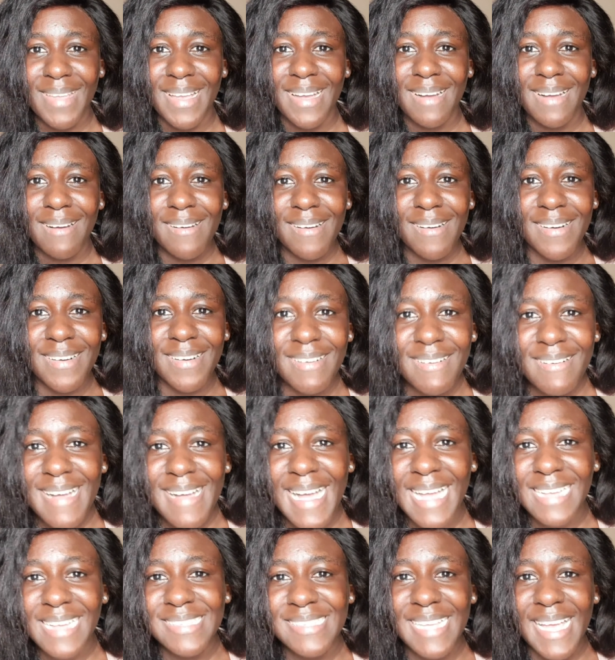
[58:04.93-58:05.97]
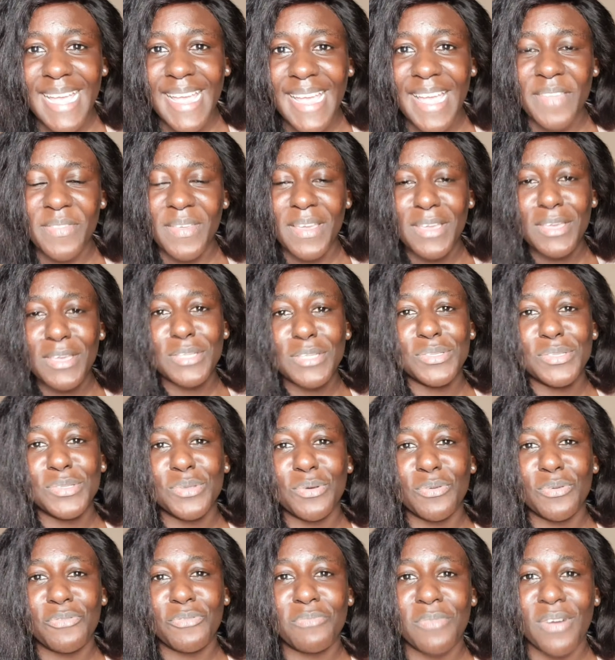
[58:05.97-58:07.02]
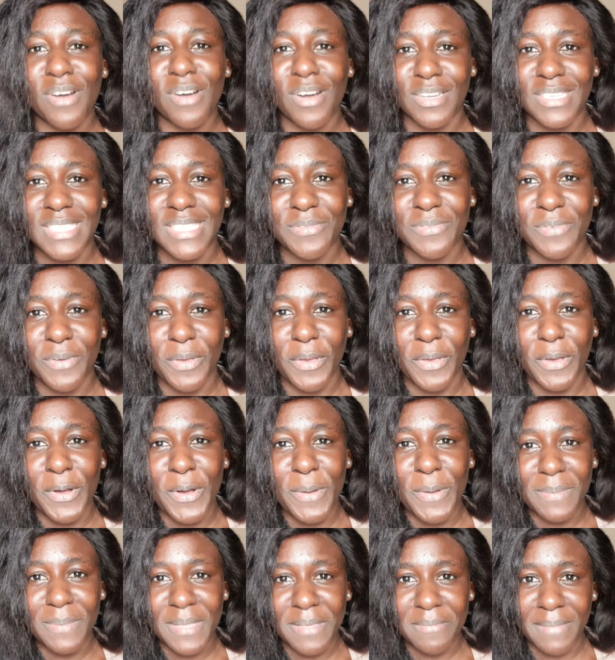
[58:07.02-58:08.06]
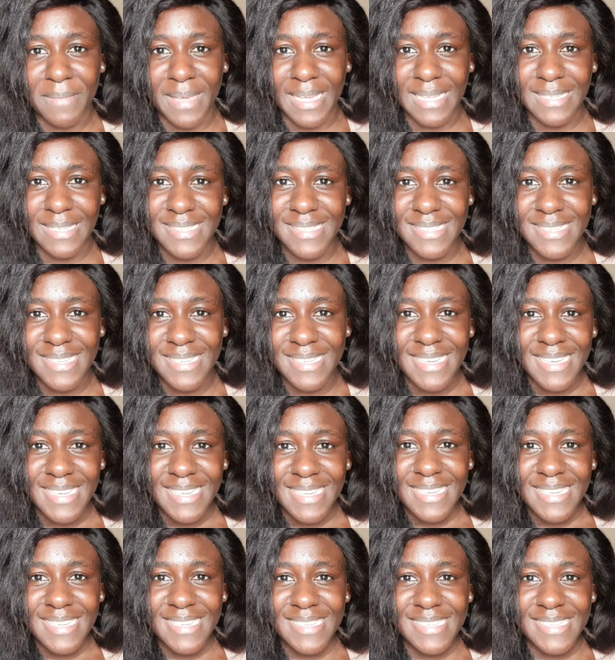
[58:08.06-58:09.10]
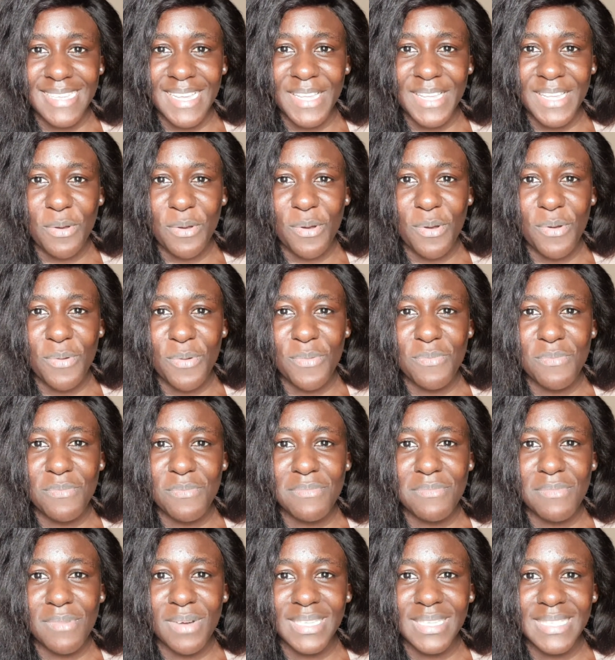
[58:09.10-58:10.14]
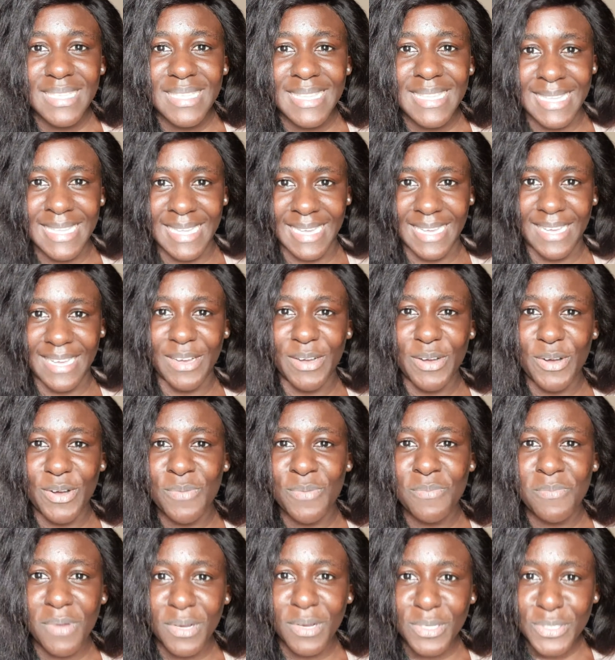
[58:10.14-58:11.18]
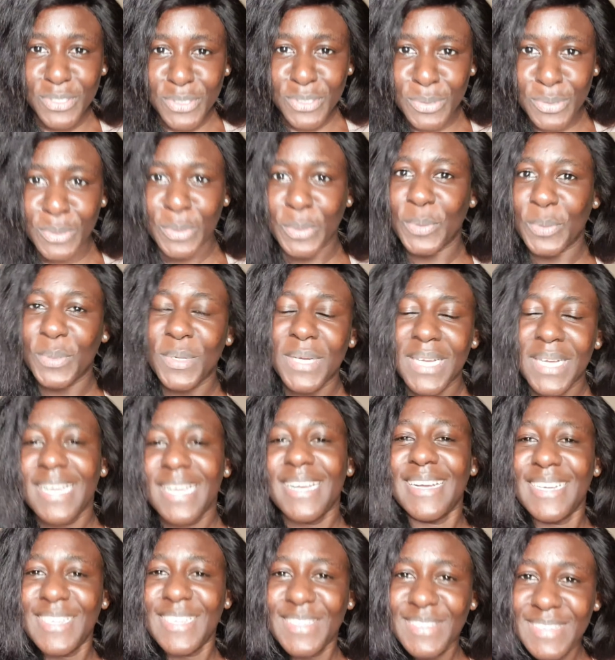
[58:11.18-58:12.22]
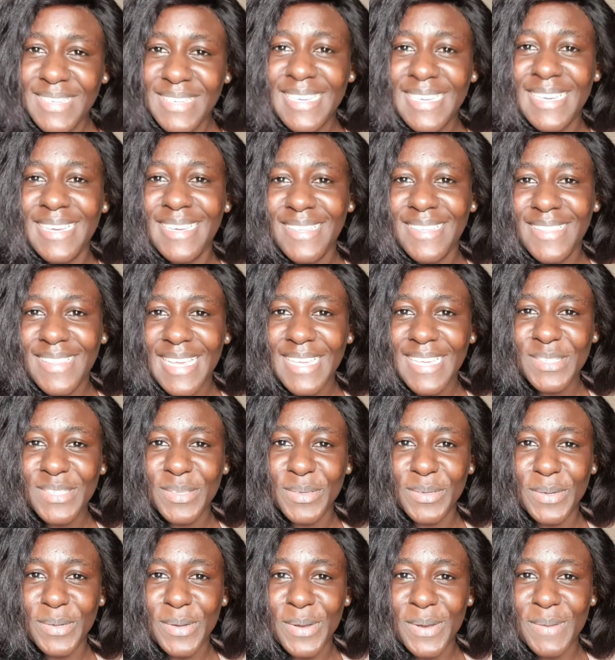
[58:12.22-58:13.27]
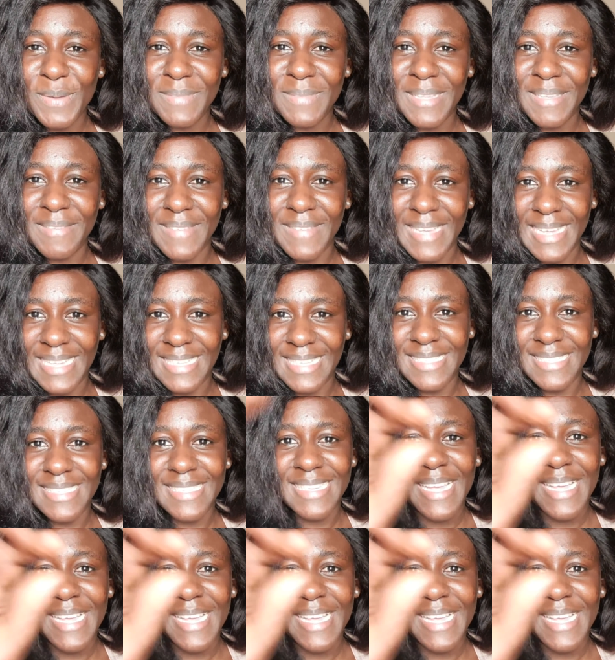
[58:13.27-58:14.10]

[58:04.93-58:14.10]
Oh, Isaiah, thank you so much for your compliments. He said, oh, monthly or monthly. Okay, thanks for your compliment.